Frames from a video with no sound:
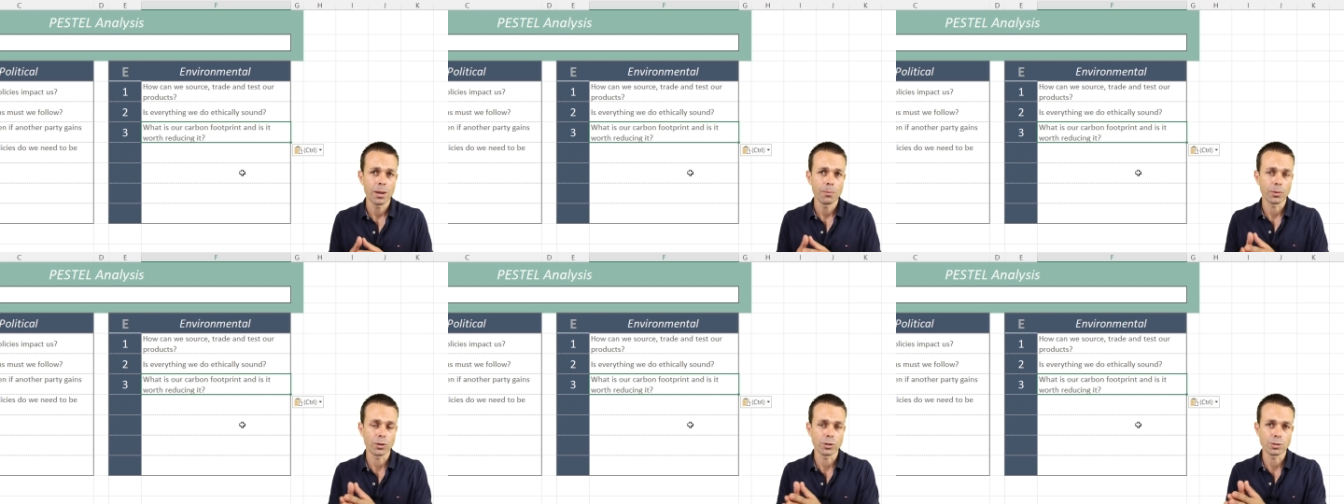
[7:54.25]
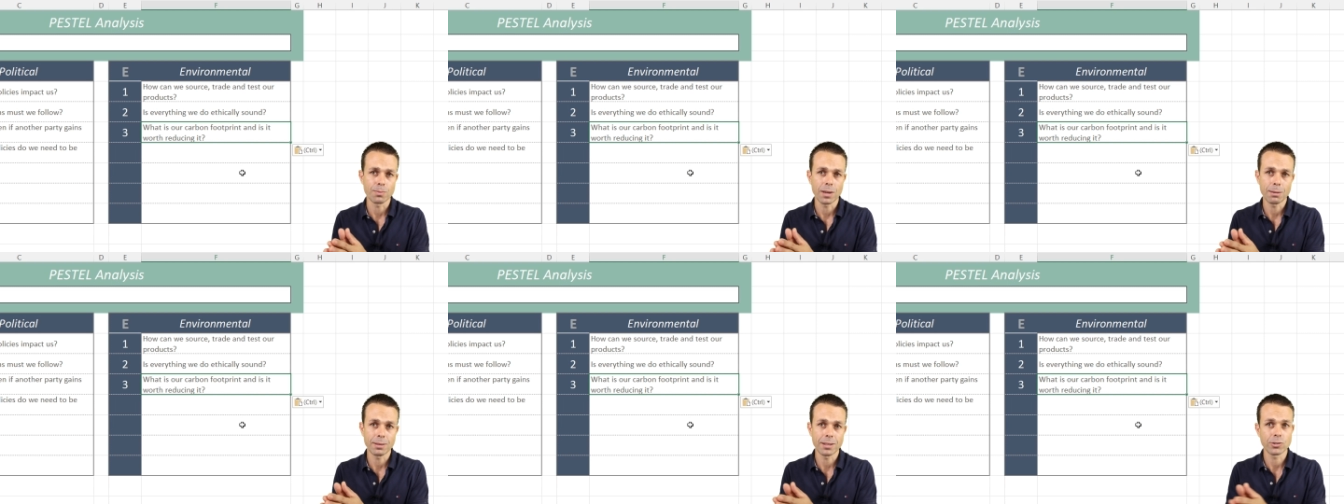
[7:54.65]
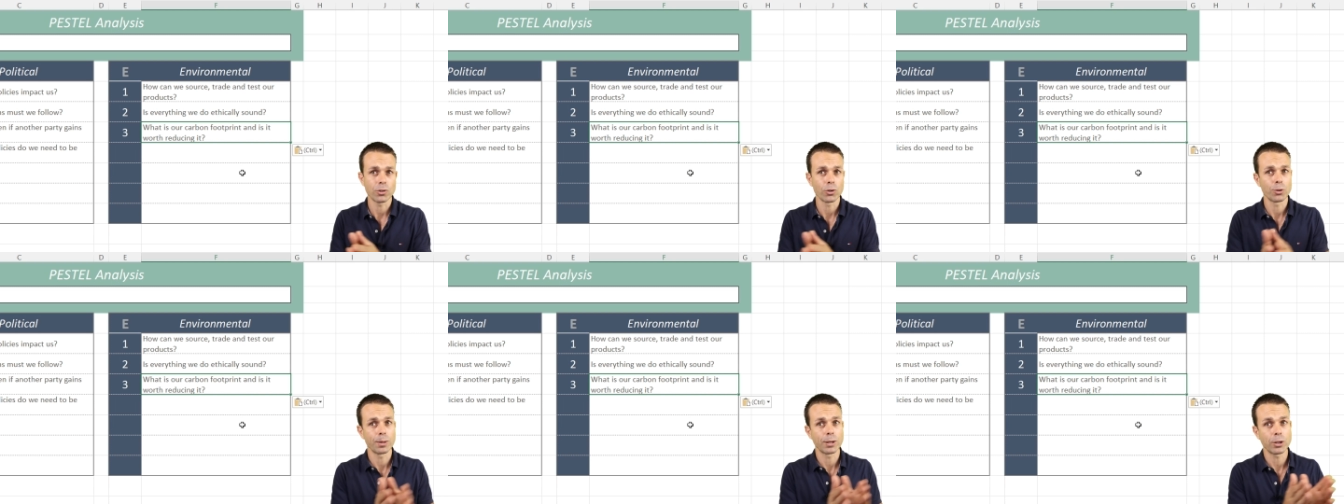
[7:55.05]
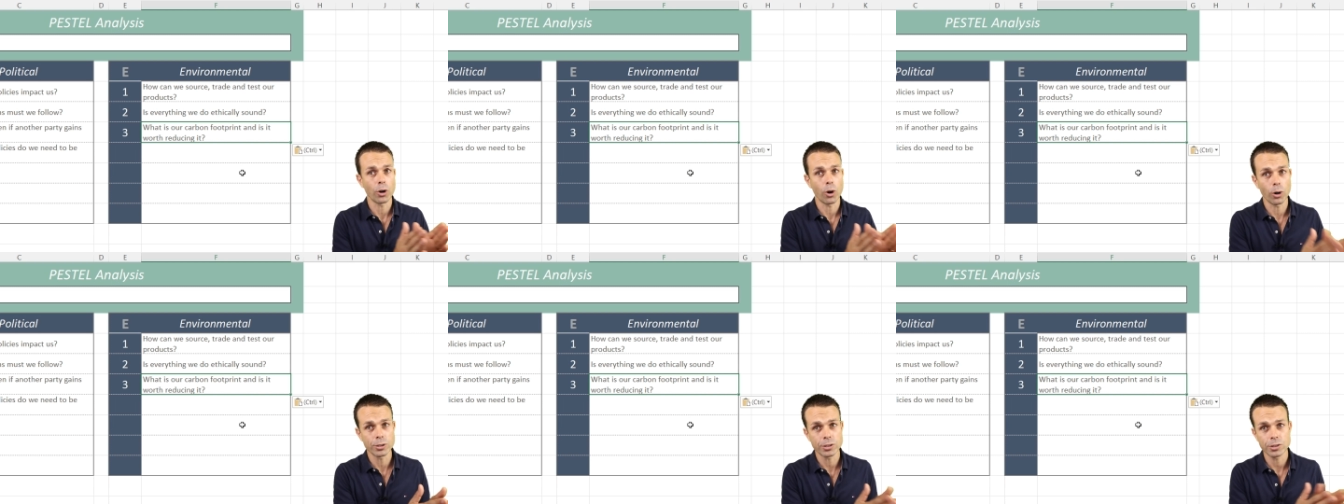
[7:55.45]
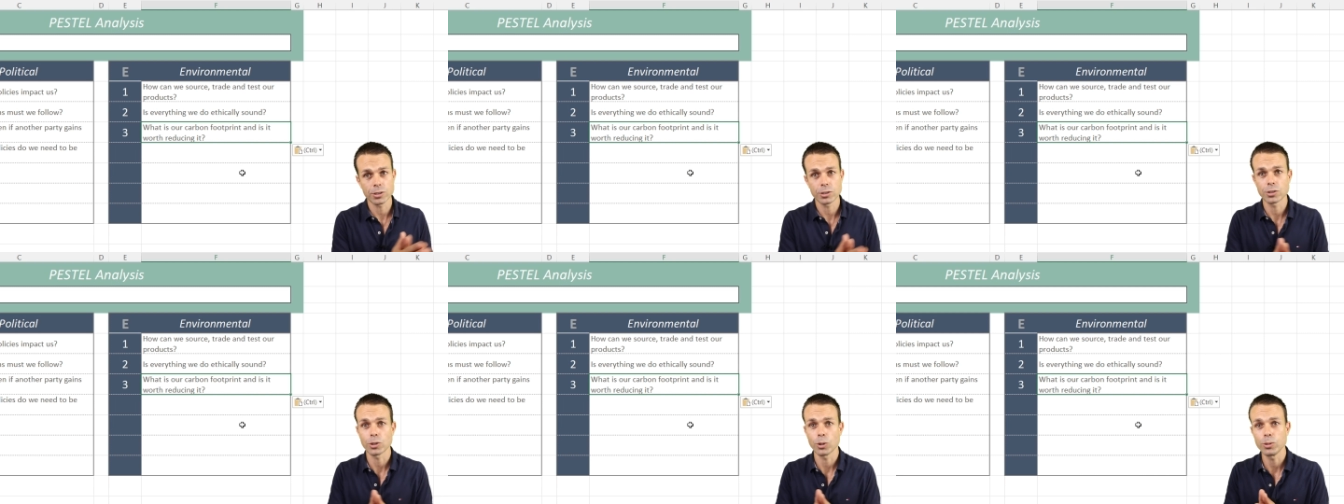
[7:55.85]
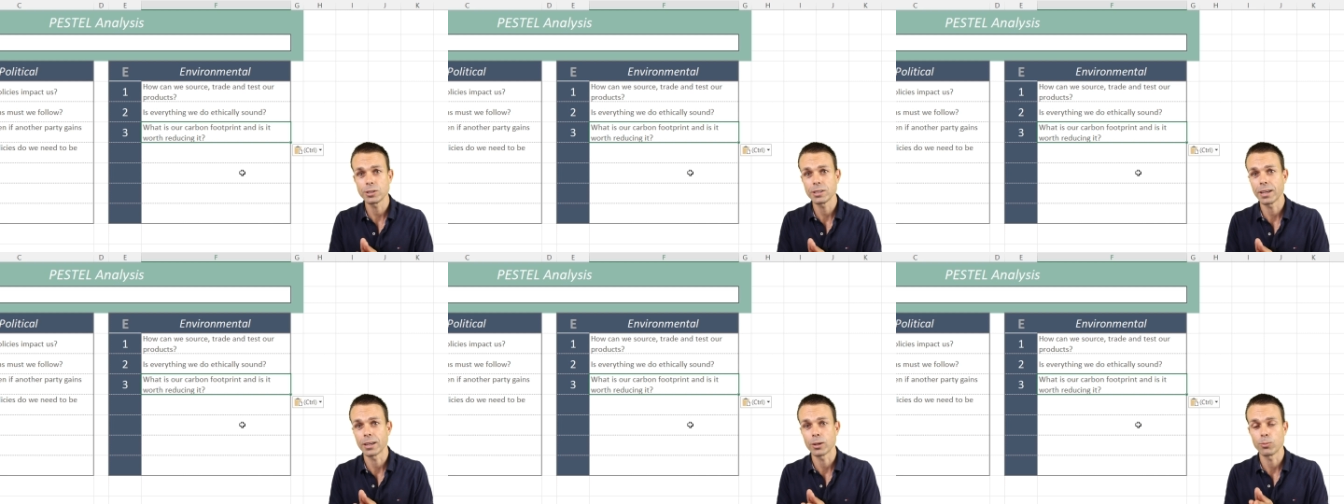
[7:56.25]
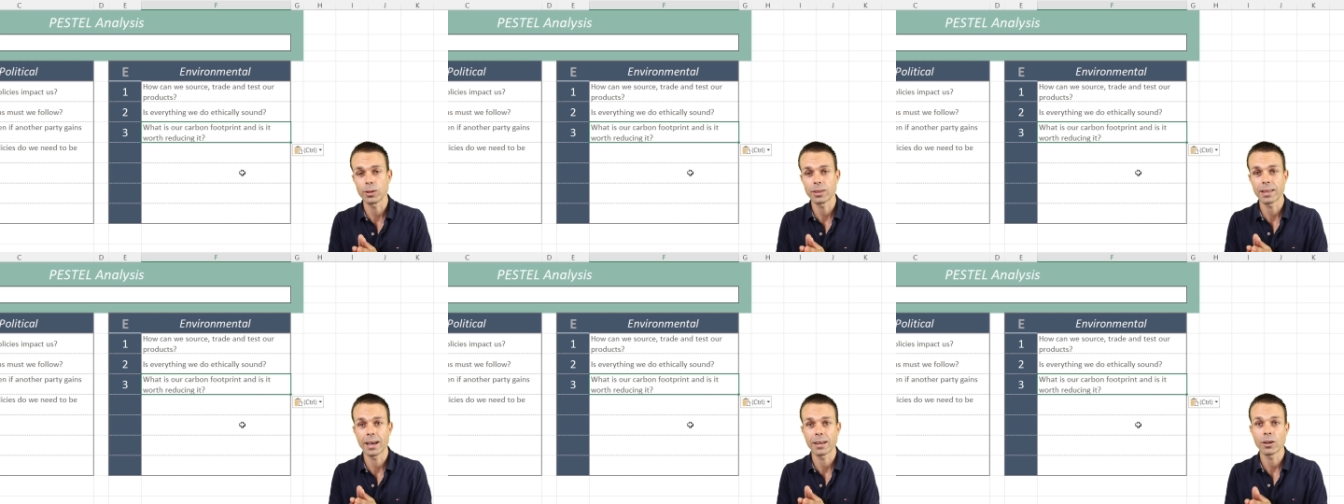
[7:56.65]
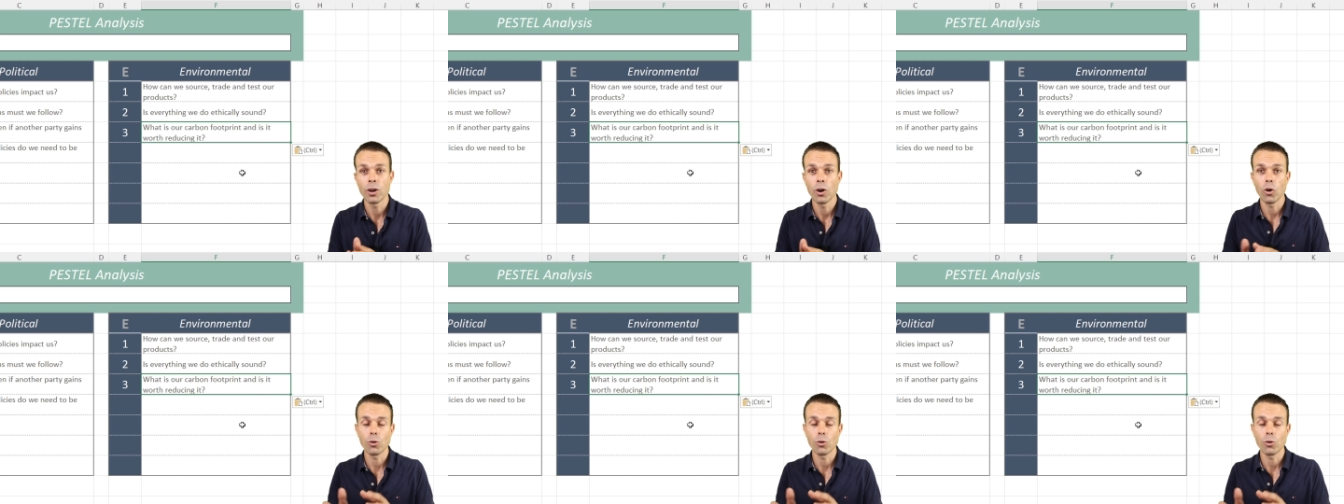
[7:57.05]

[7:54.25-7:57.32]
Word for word: Because maybe there's going to be costs associated with that,